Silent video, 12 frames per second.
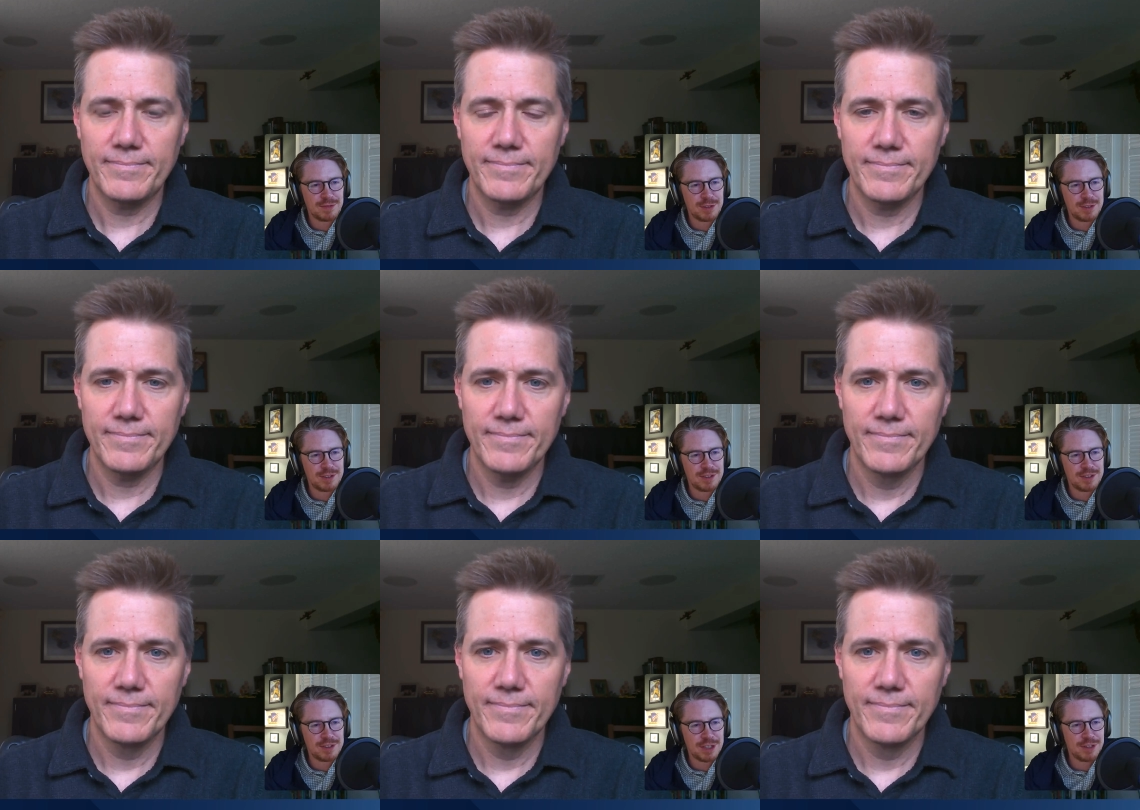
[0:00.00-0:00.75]
Speaker 1: for you
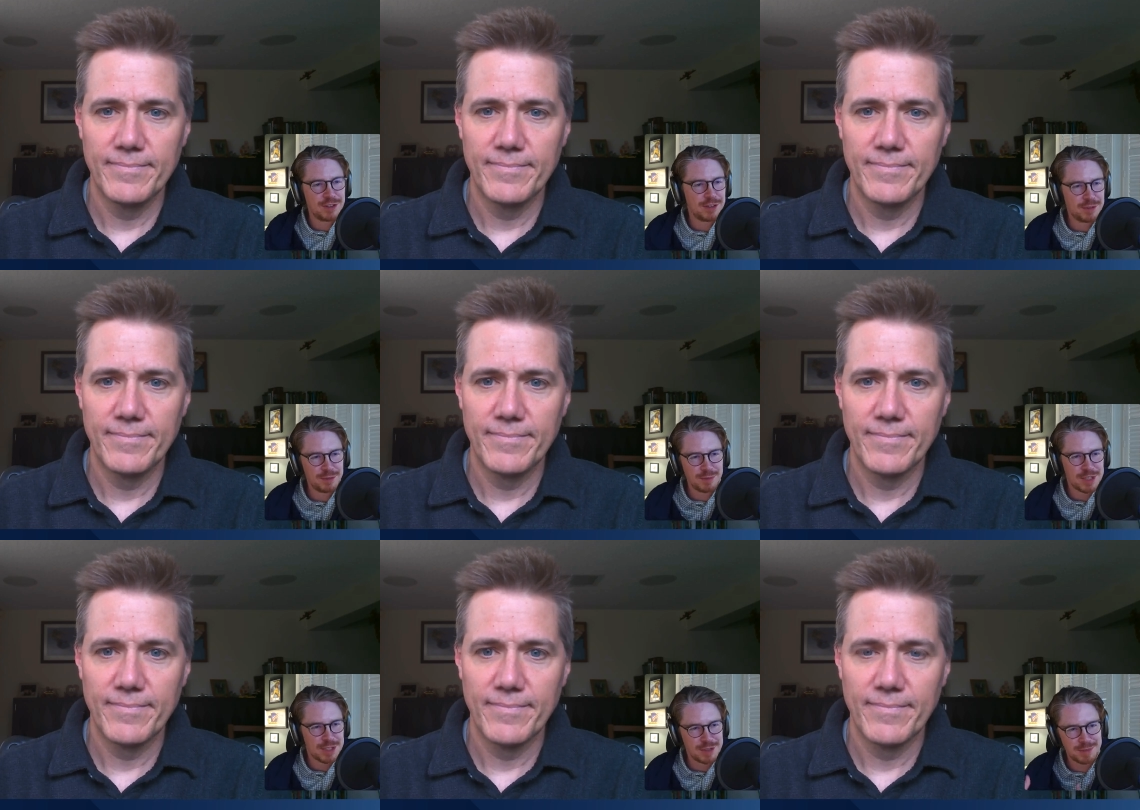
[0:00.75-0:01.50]
to share your
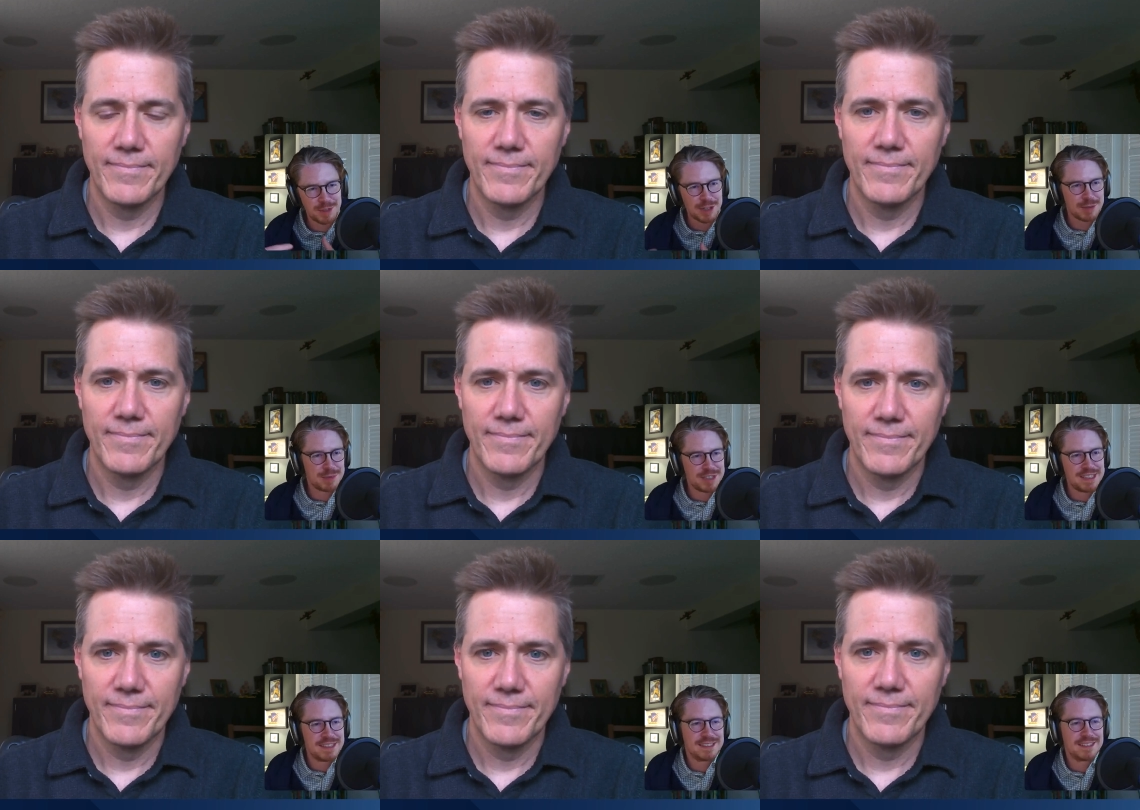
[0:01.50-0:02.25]
wisdom, your
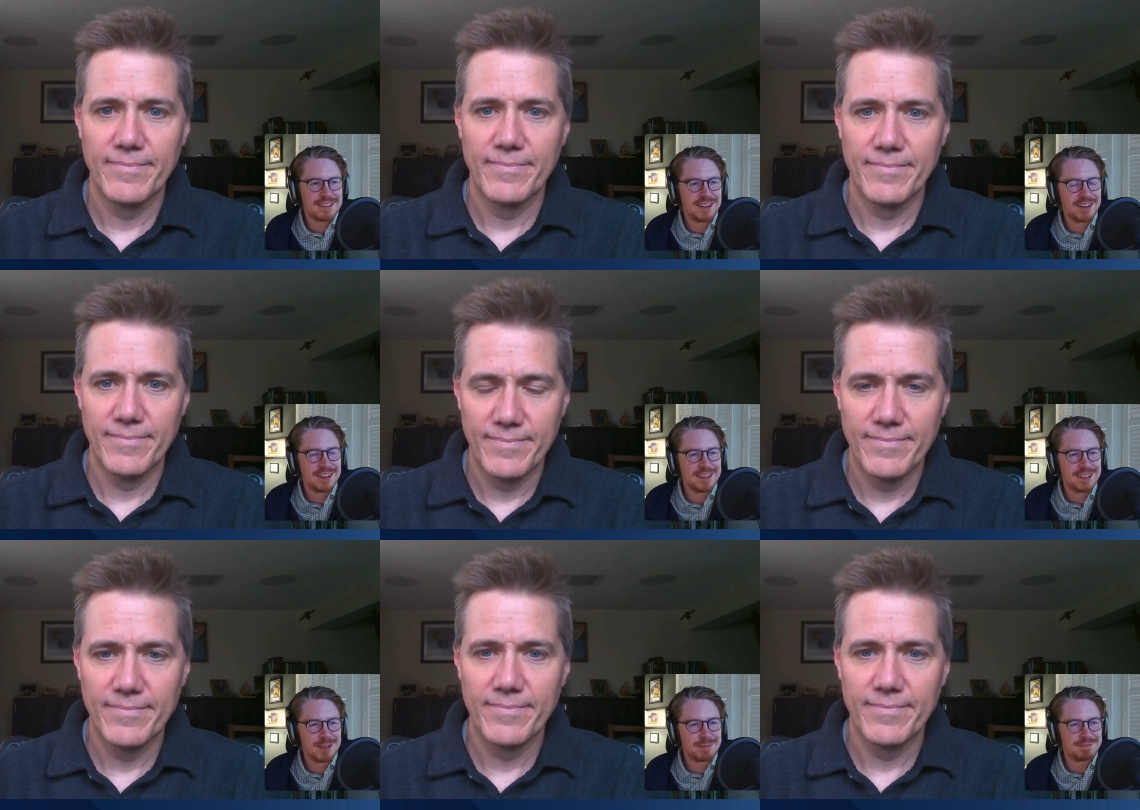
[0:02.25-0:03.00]
expertise in this area
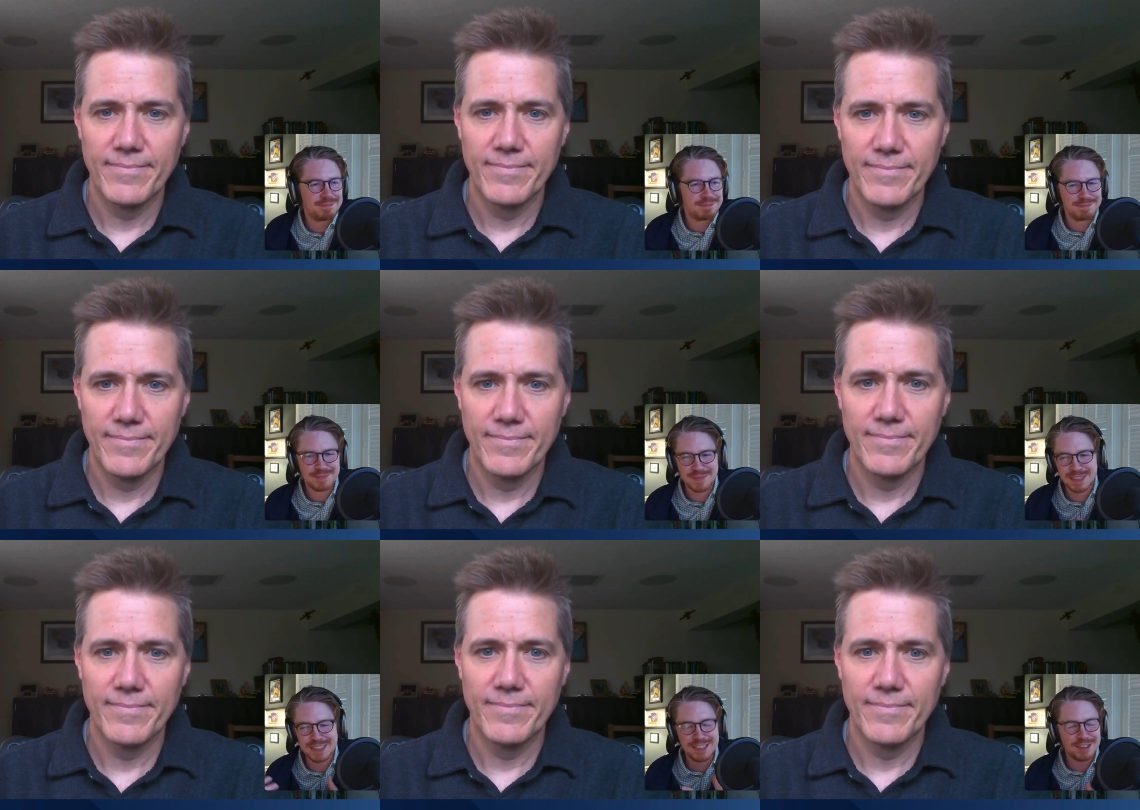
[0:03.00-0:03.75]
to help
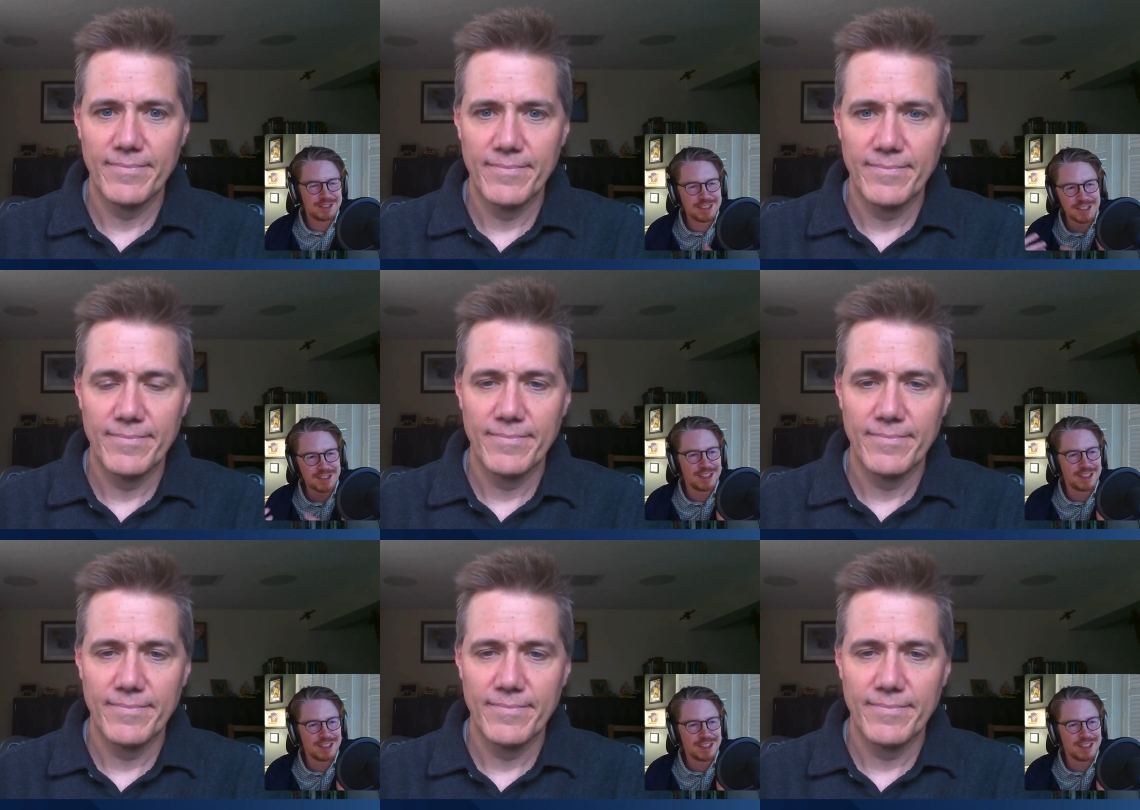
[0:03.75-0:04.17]
you know teach